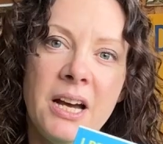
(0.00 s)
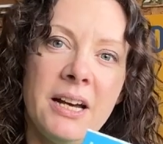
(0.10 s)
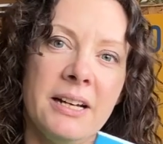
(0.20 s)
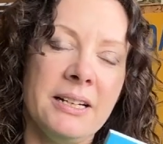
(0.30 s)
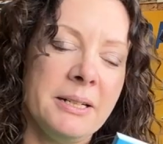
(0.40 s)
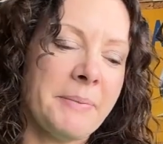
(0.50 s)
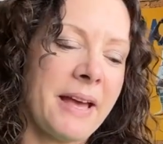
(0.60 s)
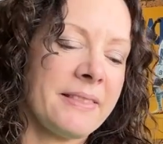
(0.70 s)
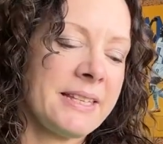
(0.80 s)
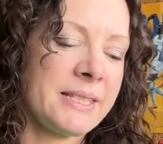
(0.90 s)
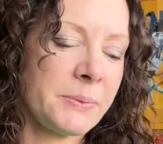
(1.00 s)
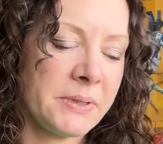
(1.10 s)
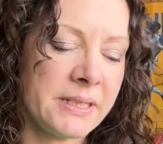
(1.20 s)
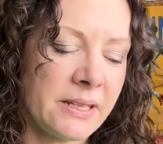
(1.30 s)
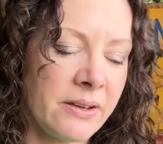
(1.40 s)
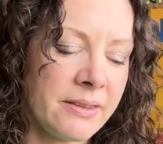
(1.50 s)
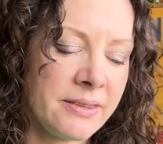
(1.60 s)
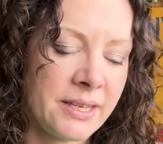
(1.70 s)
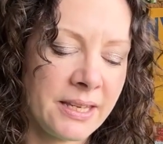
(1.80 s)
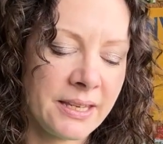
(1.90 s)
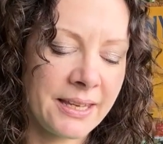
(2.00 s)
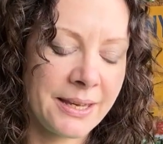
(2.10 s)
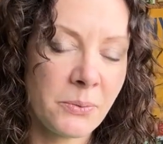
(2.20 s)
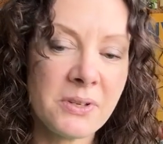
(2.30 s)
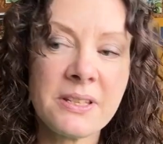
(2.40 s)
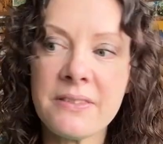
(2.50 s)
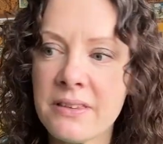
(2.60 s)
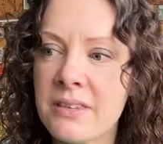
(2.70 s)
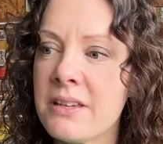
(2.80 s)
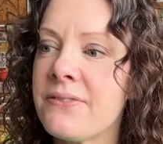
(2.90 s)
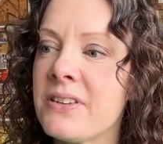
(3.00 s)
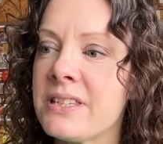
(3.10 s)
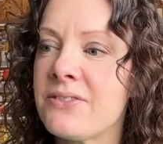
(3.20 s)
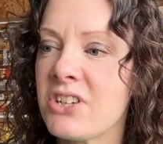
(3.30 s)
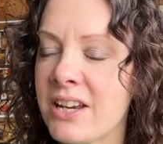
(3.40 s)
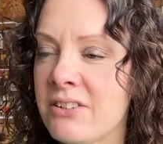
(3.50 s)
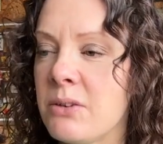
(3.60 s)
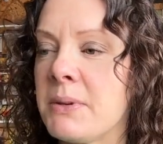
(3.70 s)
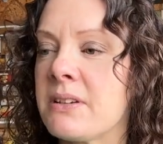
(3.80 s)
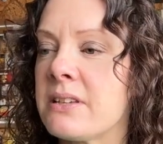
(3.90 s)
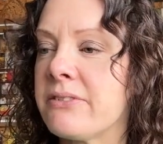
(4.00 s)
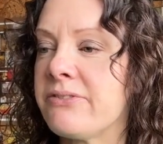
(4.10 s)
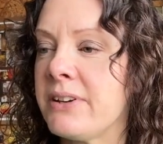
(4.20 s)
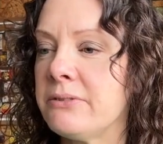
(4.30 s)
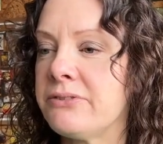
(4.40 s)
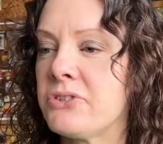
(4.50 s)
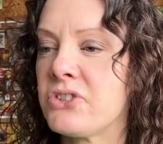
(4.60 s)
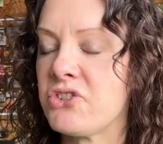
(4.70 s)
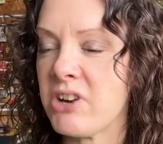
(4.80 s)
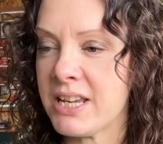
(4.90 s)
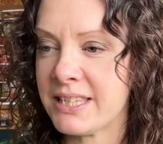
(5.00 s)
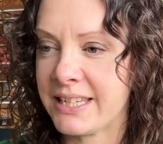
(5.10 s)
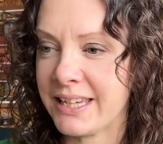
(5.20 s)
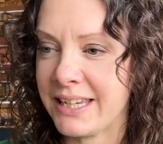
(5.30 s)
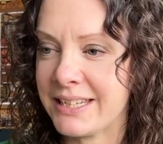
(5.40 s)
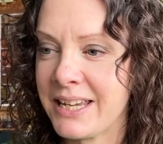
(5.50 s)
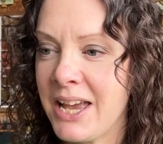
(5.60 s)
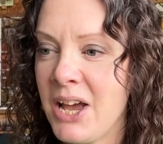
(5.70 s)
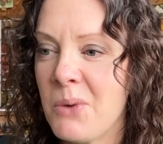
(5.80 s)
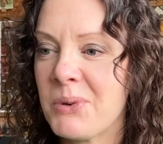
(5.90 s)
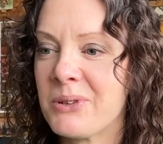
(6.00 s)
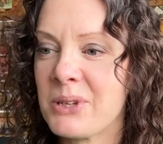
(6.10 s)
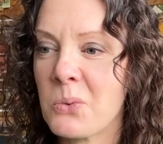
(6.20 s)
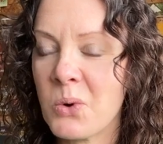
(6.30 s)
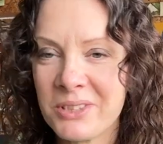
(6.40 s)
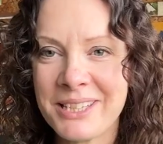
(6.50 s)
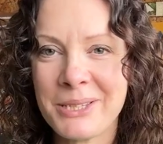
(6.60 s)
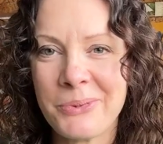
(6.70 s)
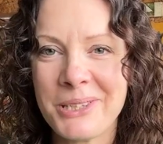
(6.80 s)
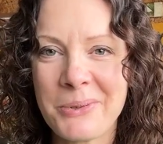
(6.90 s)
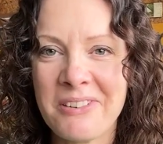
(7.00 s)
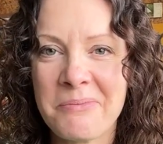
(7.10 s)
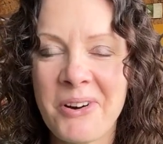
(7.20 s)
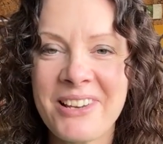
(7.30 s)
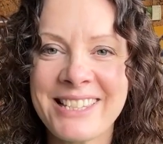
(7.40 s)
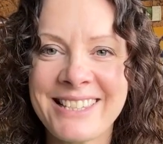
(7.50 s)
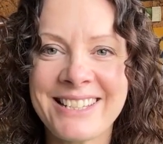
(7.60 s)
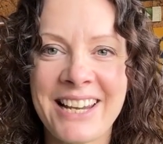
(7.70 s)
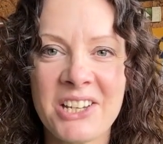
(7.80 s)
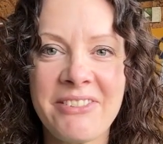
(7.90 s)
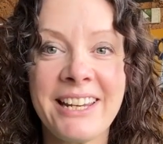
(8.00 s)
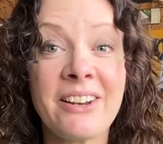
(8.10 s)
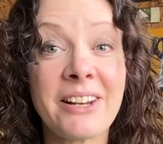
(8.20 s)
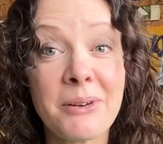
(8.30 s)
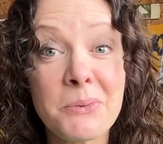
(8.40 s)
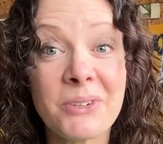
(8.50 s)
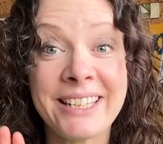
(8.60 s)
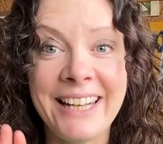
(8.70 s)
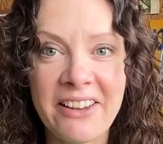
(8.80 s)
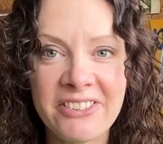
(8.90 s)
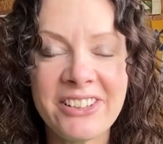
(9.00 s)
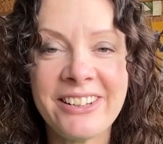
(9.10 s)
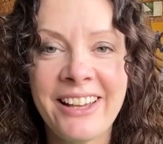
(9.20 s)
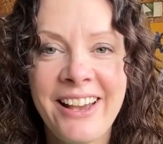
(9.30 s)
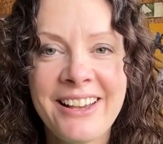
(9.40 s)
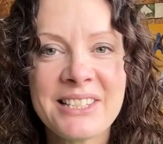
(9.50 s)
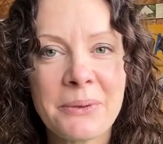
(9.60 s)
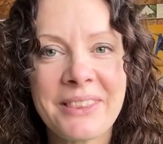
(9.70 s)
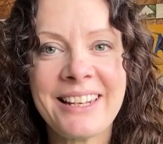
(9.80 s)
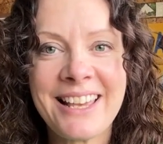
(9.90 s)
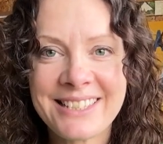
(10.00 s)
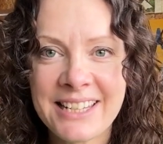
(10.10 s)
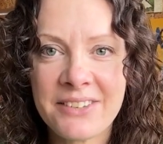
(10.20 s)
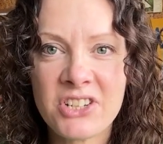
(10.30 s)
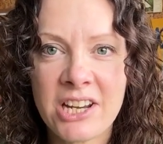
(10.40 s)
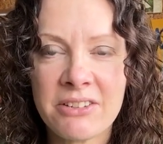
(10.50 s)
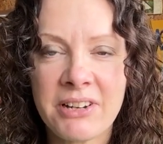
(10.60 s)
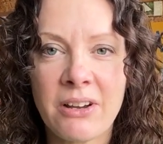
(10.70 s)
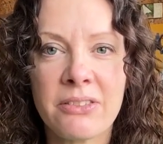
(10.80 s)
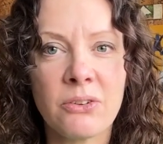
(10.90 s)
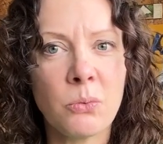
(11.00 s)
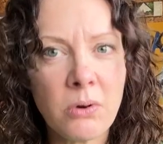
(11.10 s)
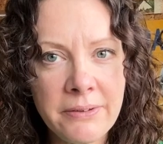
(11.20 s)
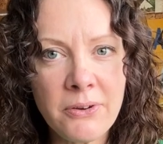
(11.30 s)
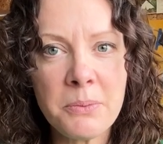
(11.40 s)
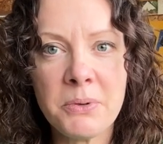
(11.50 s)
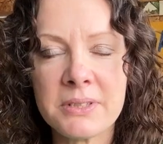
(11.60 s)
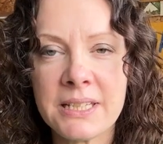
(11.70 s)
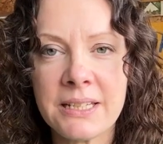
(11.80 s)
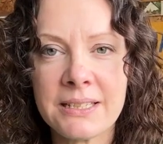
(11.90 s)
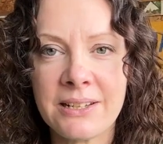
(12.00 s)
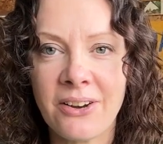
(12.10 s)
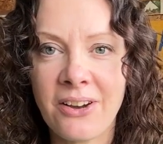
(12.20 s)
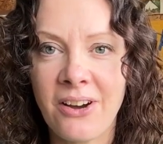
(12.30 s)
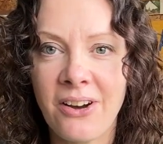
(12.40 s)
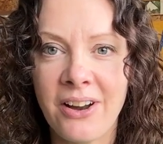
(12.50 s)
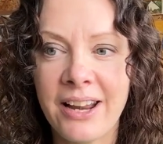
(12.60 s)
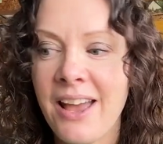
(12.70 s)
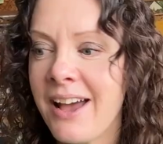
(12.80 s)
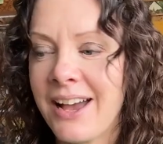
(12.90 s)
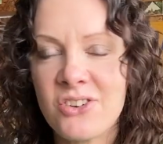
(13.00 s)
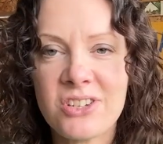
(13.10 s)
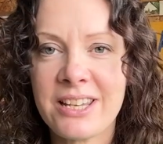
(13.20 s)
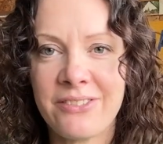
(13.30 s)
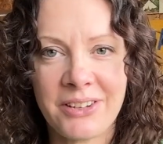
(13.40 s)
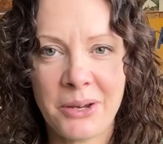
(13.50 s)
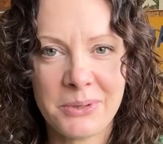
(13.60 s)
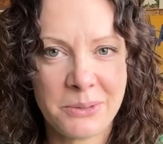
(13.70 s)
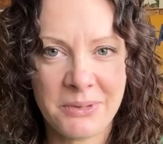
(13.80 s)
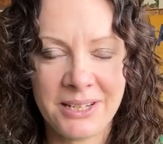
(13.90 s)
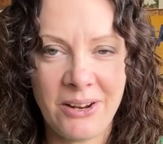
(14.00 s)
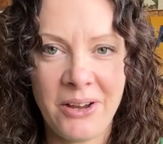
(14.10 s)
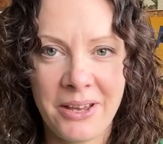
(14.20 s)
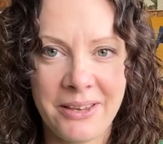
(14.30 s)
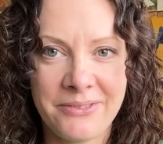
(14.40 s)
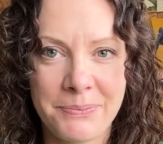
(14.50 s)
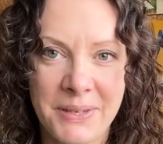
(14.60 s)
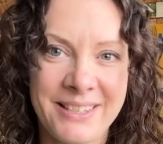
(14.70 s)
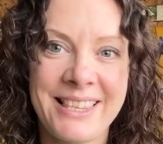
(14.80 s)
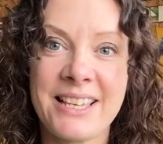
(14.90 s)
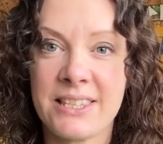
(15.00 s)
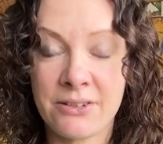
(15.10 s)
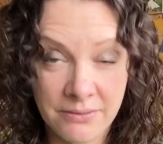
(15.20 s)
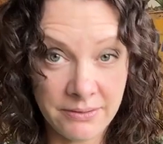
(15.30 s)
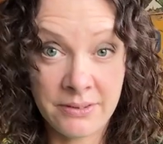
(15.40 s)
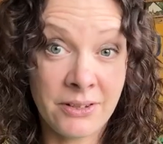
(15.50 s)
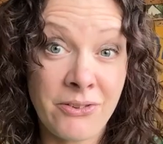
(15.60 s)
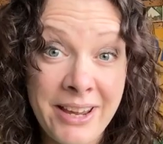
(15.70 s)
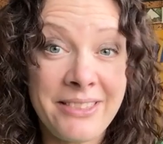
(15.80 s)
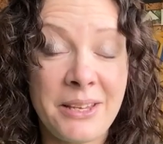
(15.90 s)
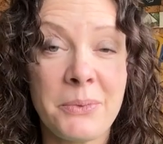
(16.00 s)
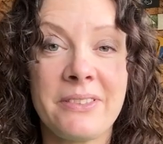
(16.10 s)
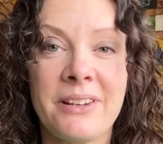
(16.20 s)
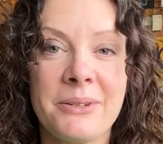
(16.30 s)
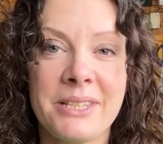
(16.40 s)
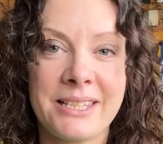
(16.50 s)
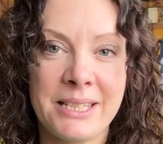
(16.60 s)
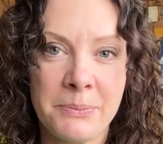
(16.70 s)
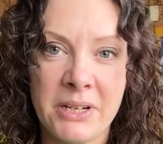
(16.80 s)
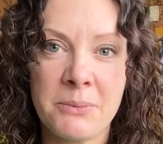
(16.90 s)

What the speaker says: And this was, I think, it was on the 31st of January because I felt frustrated because I wanted to win 12 prizes in January and I'd only won 11. So on the last day of January, I thought, what if I put TikTok on and just have a go at some of the lives? Because that's the great thing with those is it's pretty